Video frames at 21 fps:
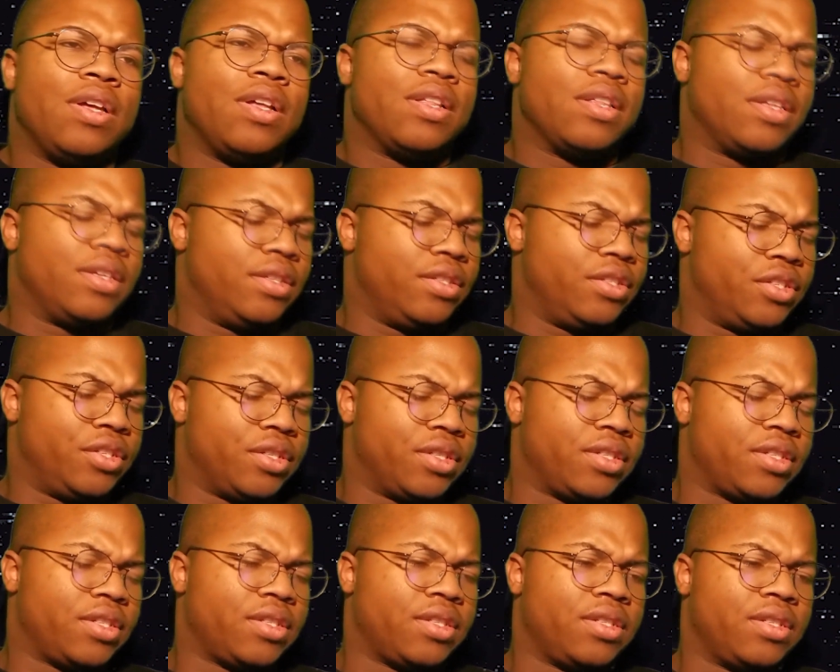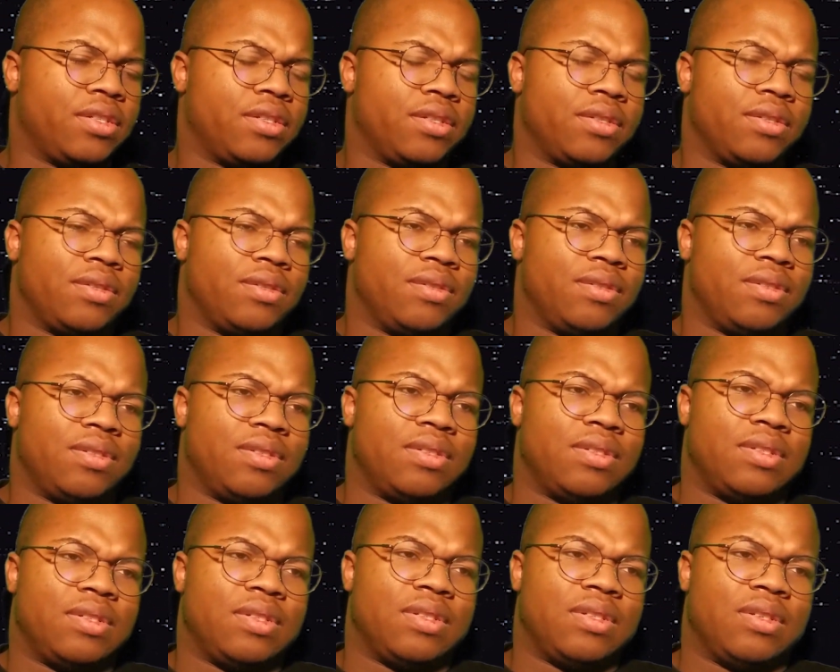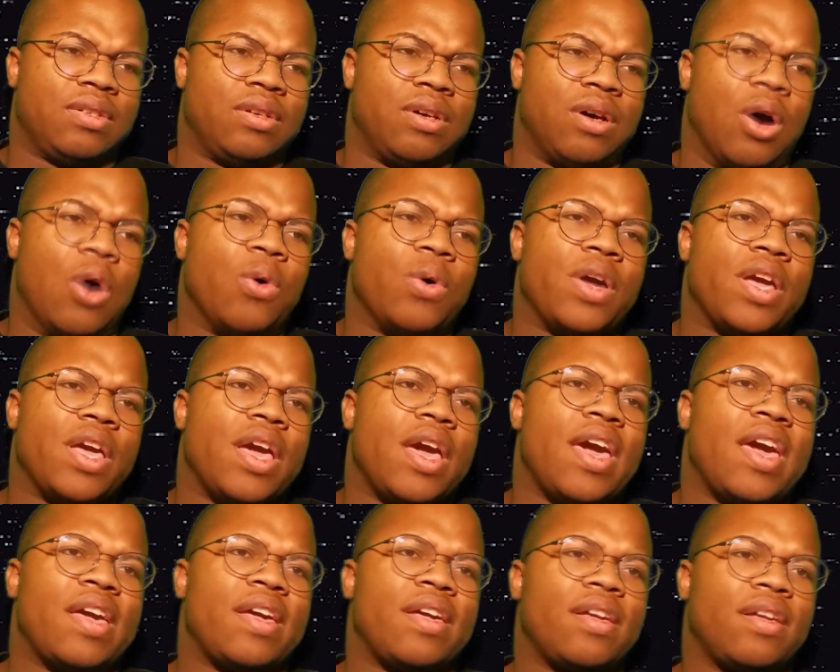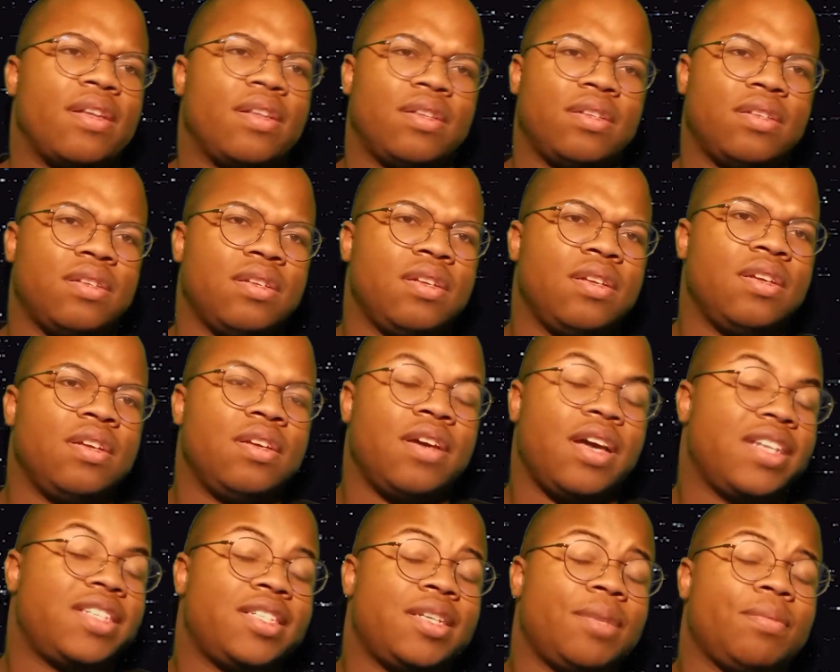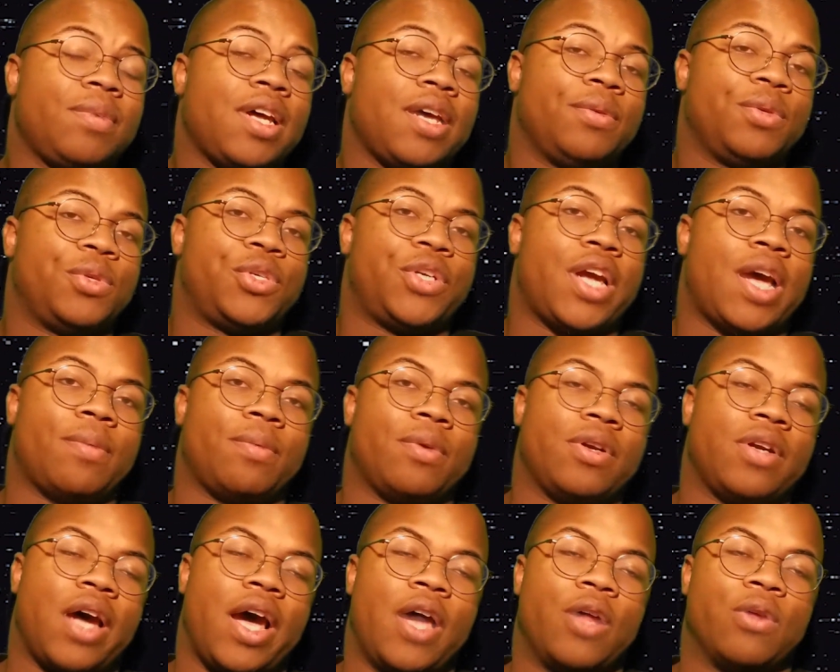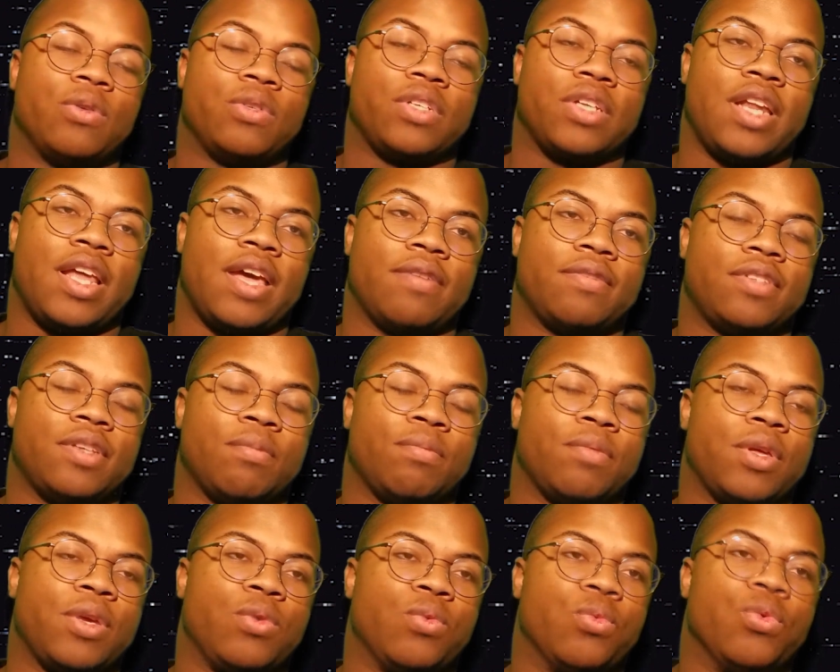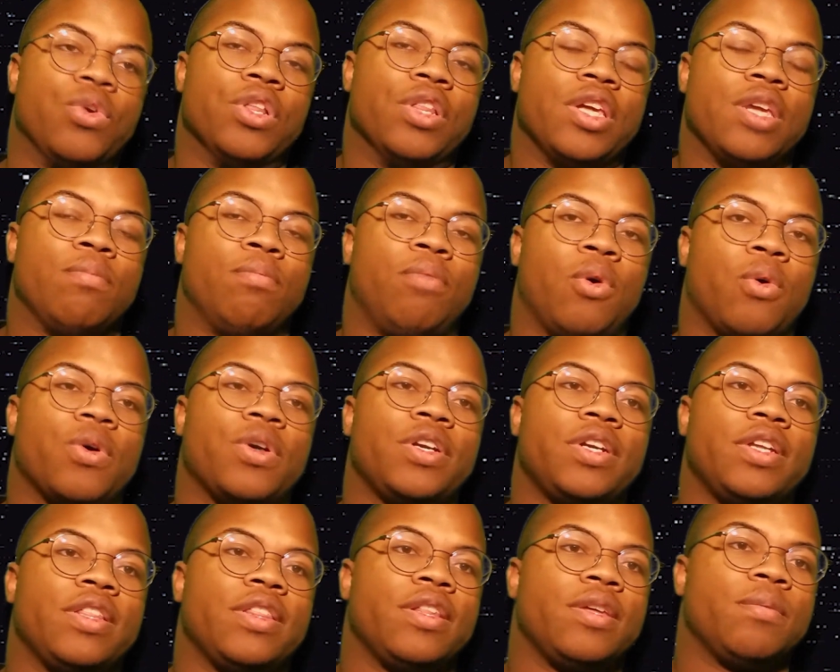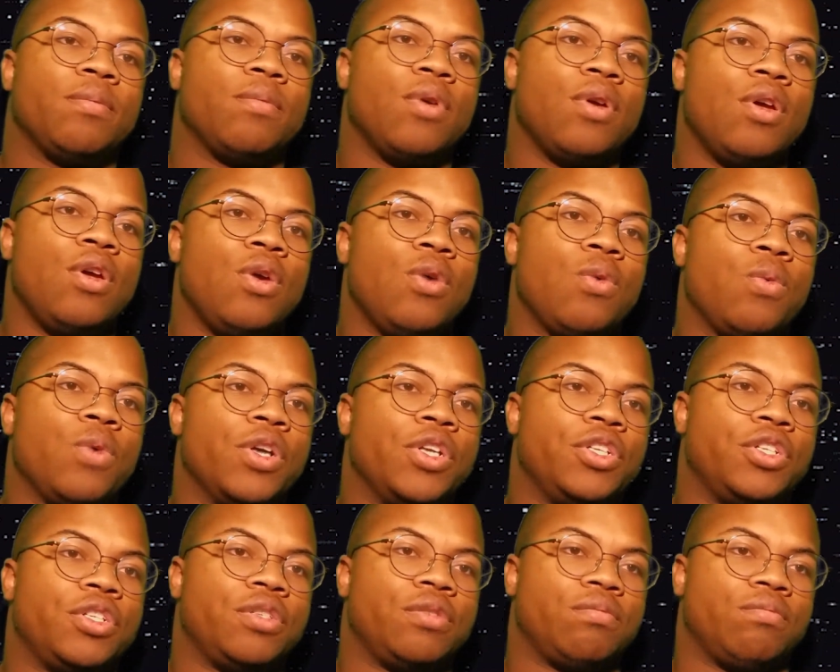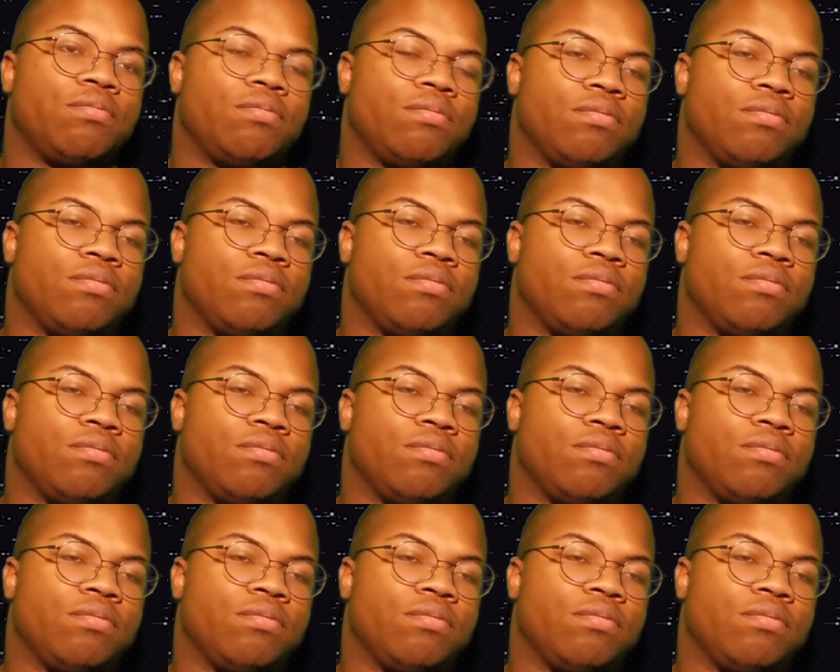Like, it's just okay. Like, sometimes chapter titles can have something really important in them, which